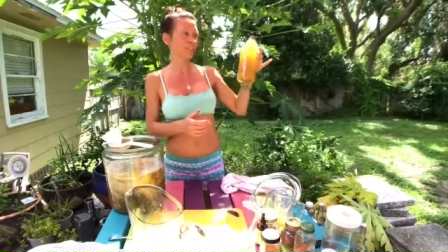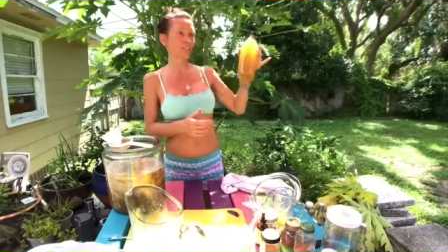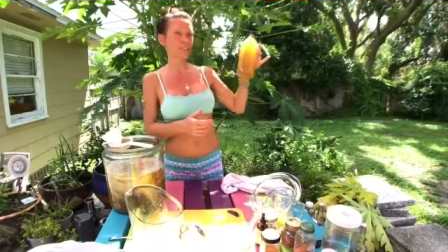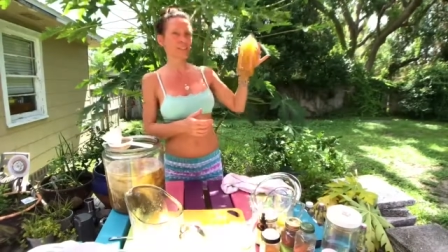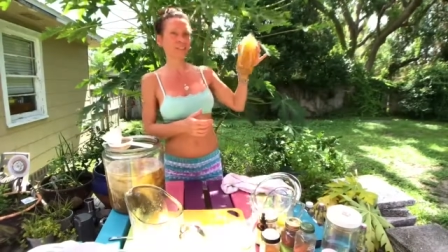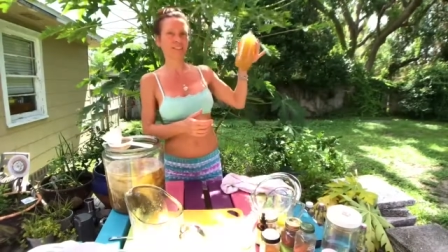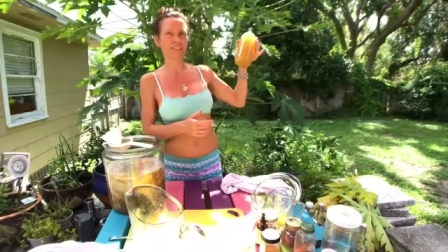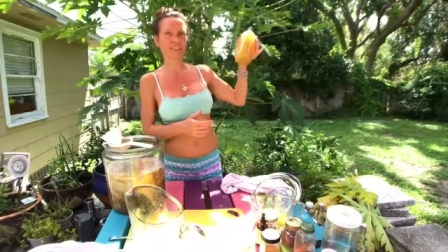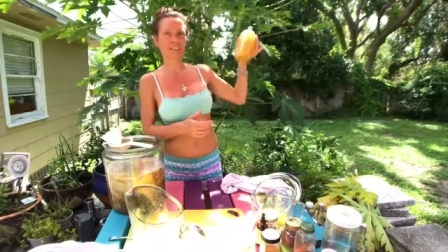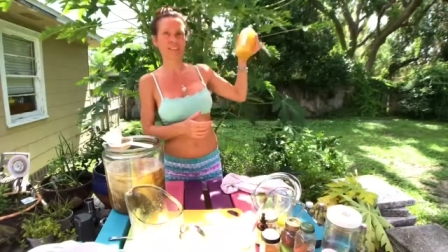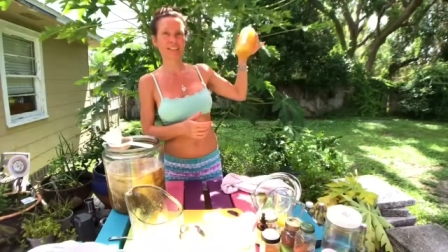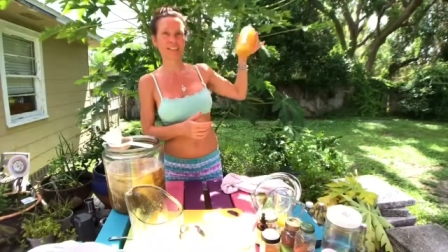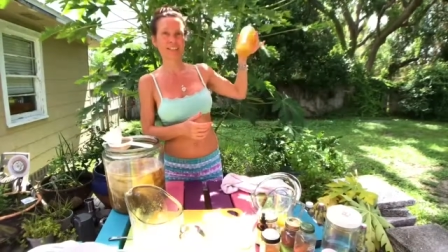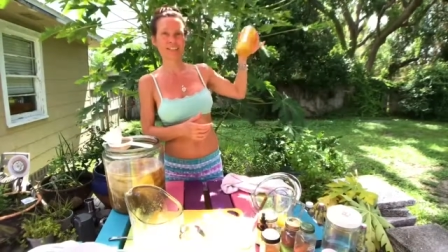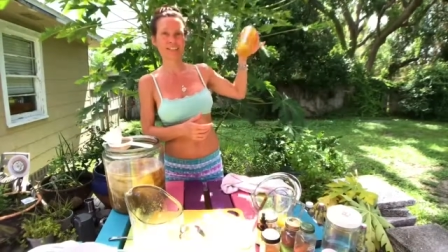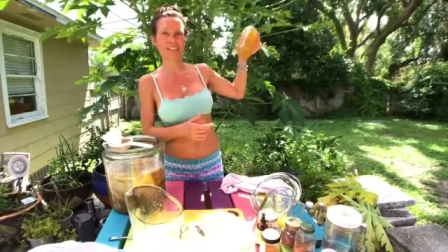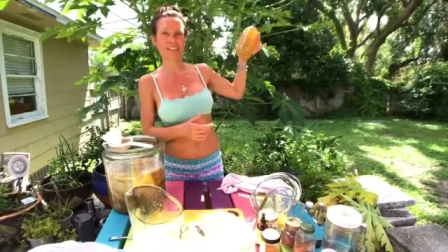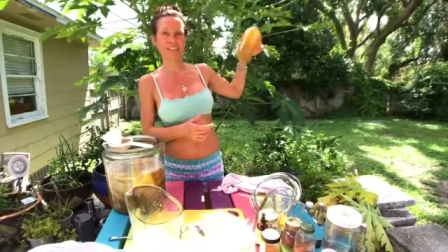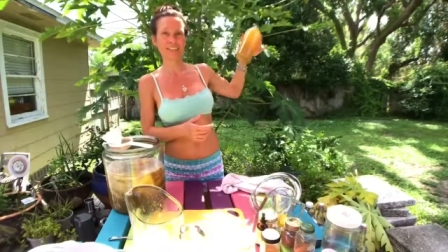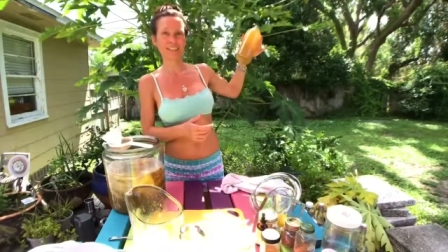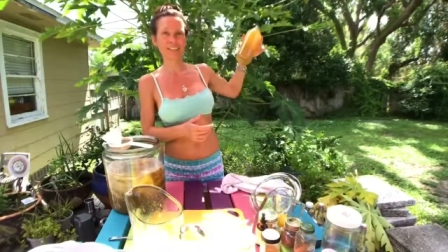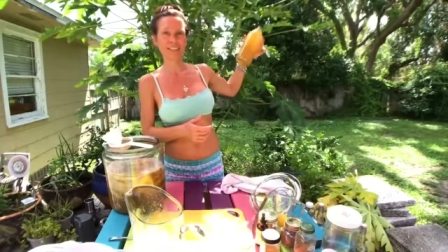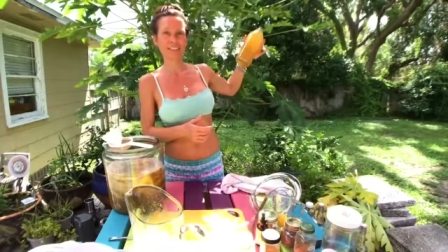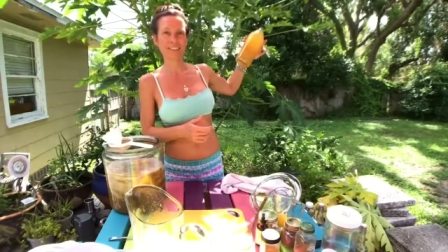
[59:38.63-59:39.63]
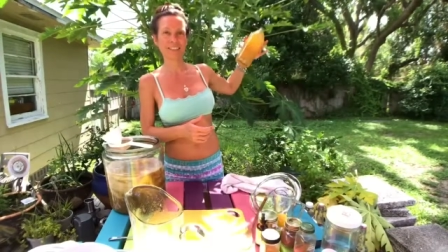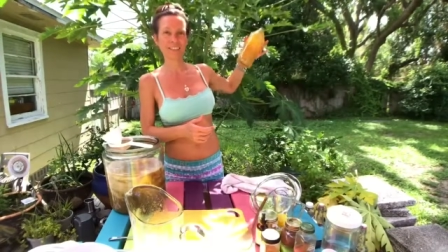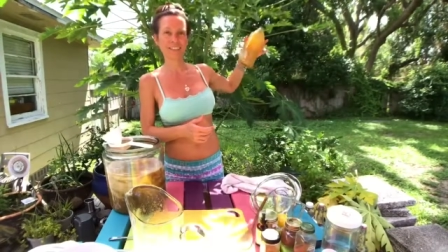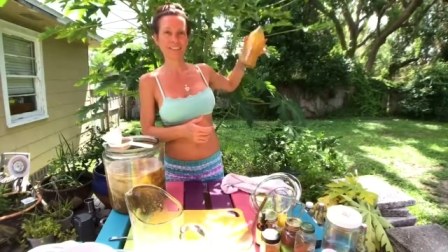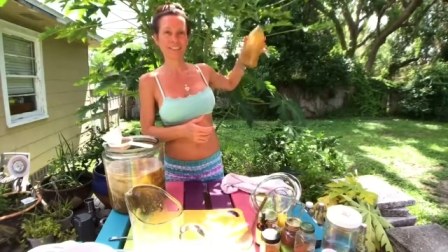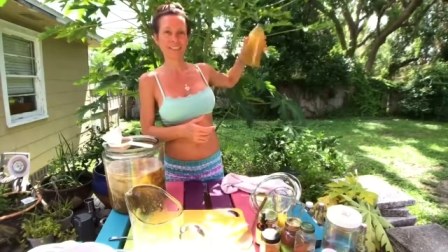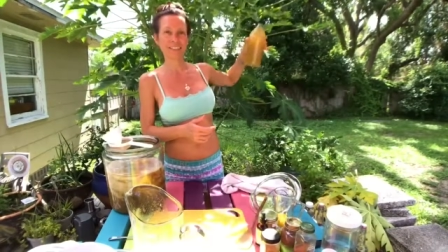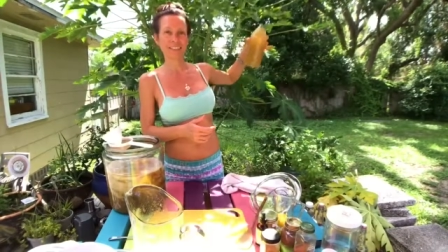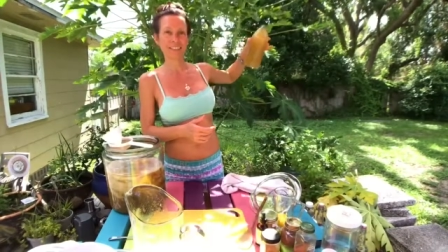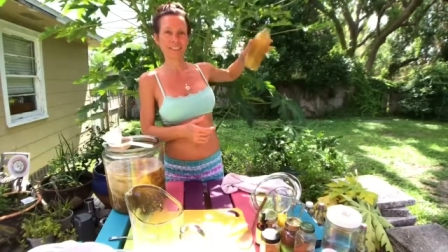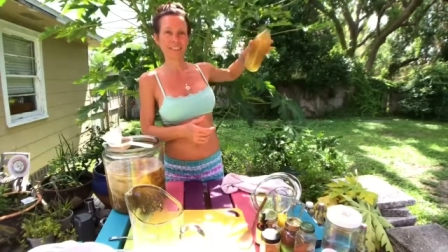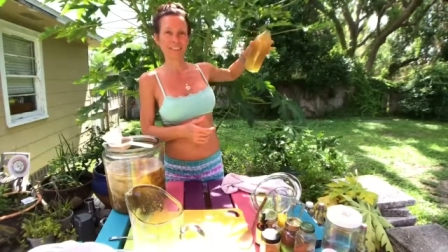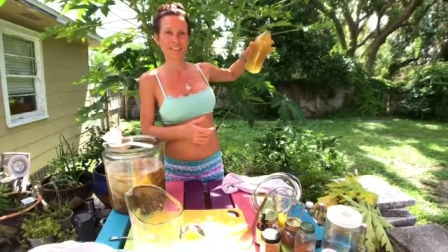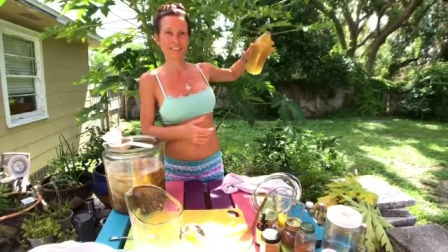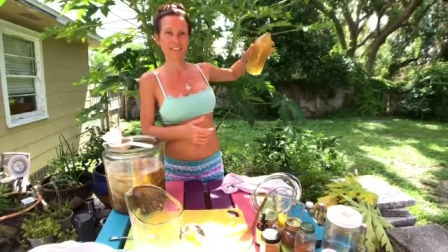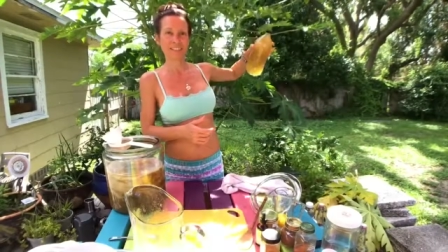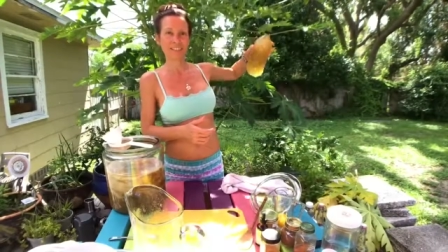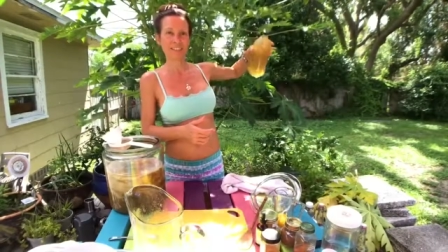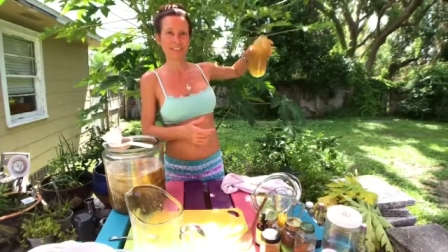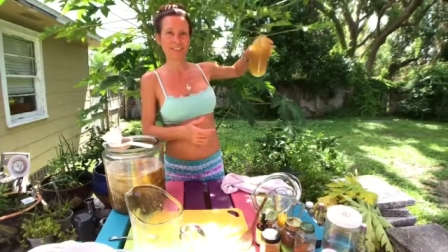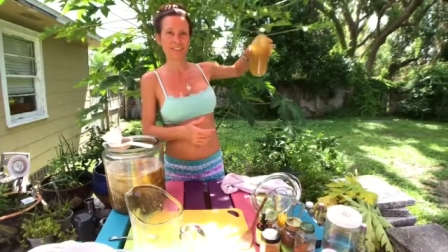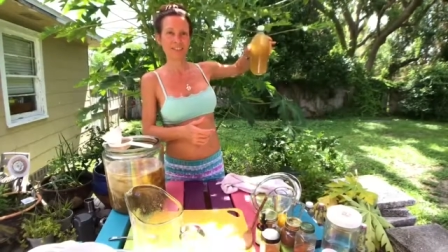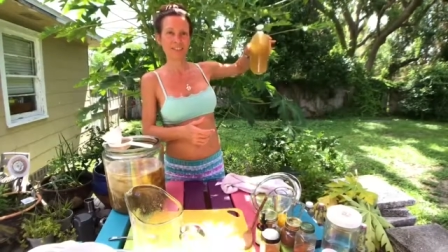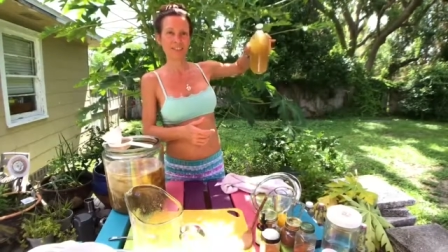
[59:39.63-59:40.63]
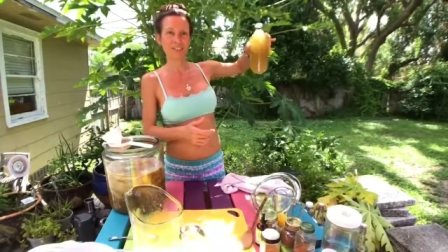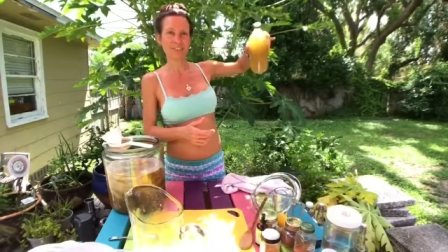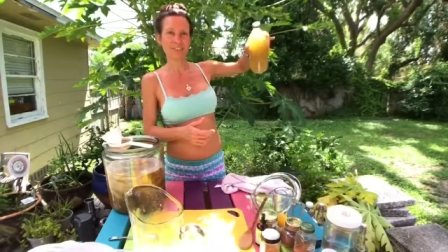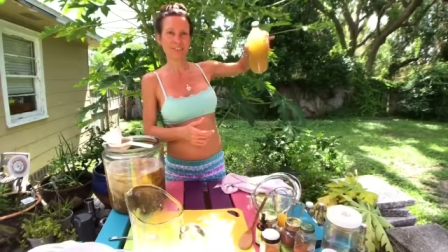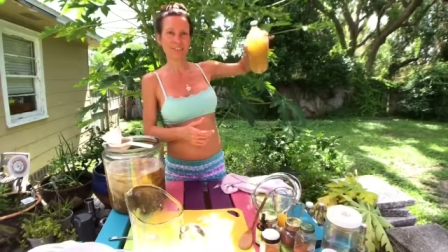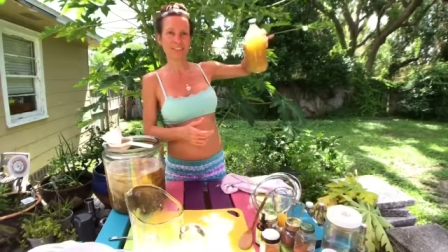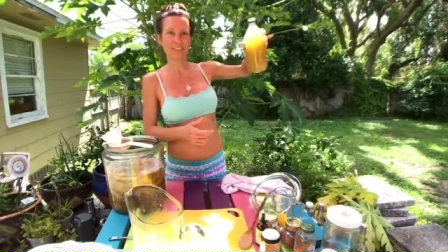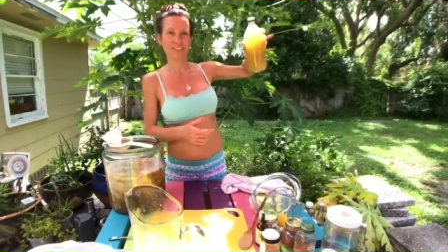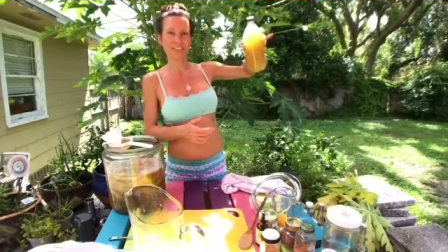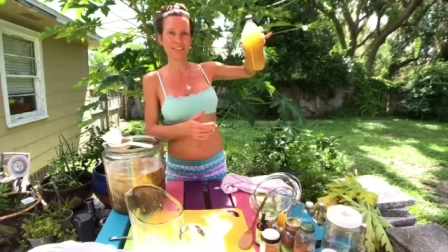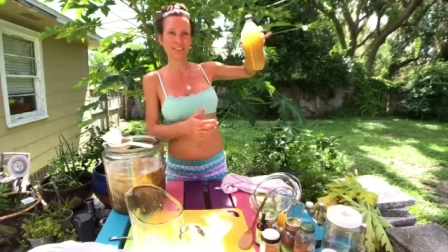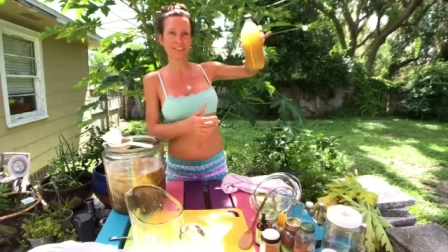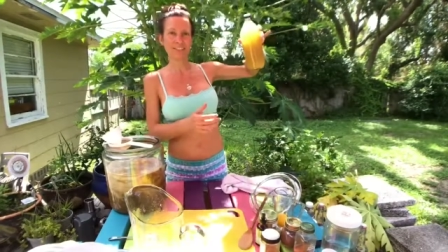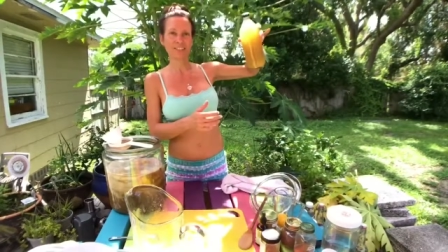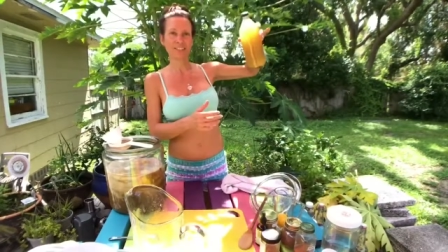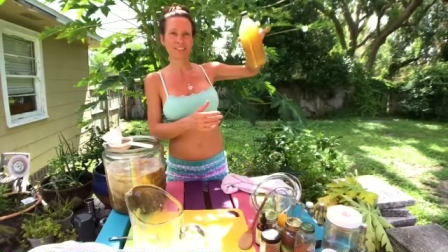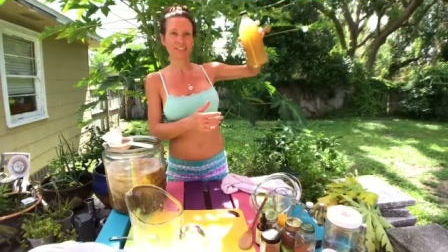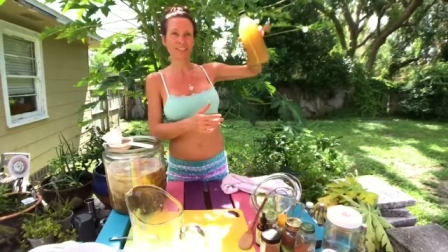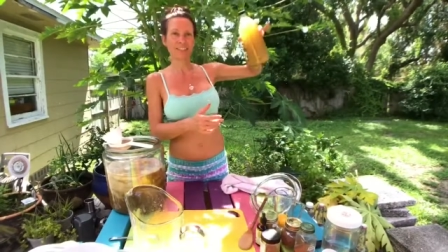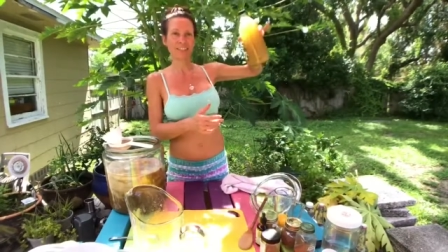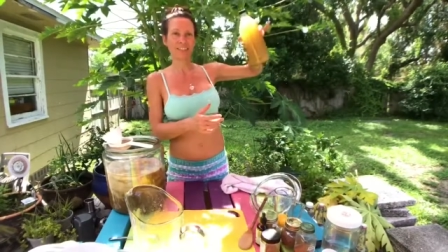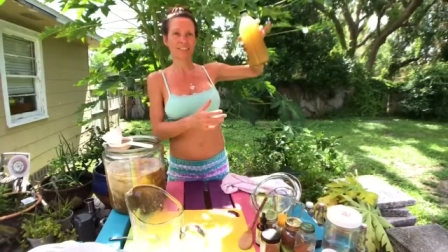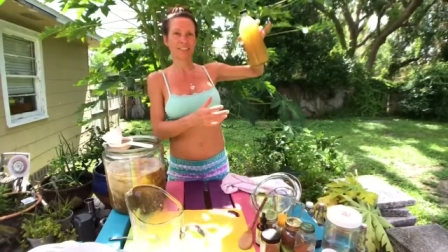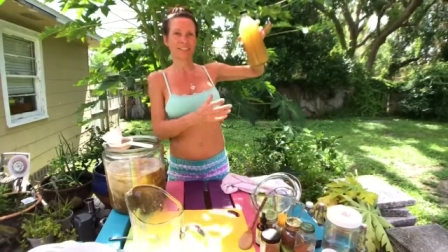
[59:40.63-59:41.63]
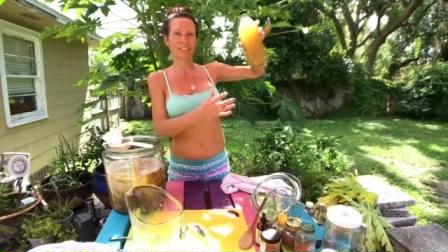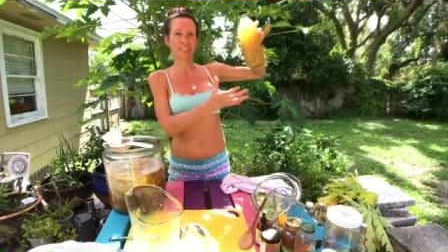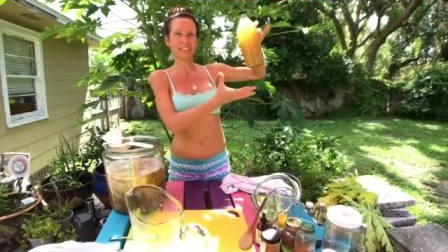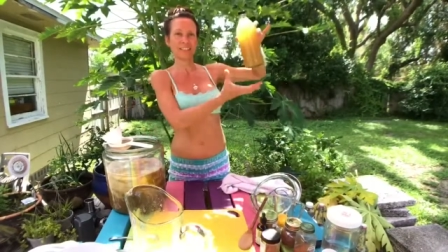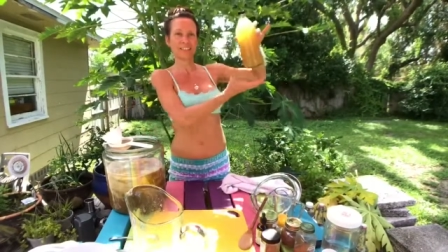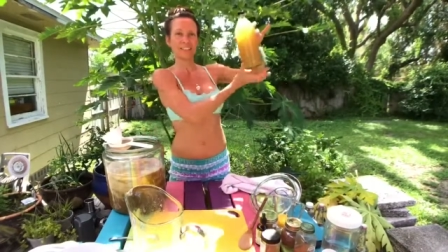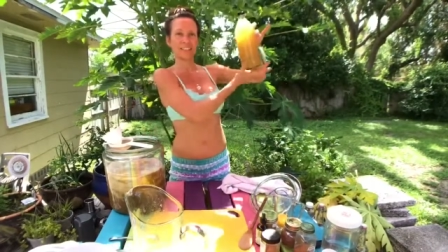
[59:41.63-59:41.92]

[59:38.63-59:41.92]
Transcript: the sun hits it. The difference in the sunshine.